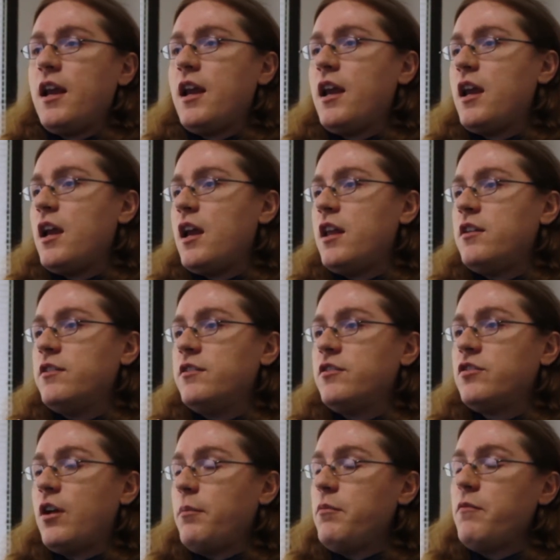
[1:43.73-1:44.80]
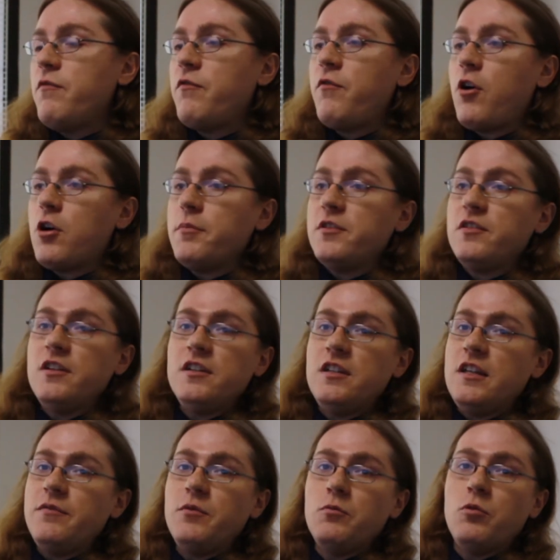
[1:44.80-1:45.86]
and some pharmacies
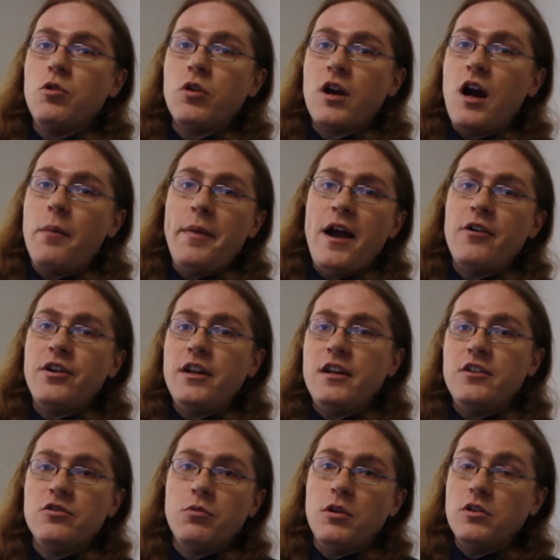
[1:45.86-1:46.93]
even will compound it into a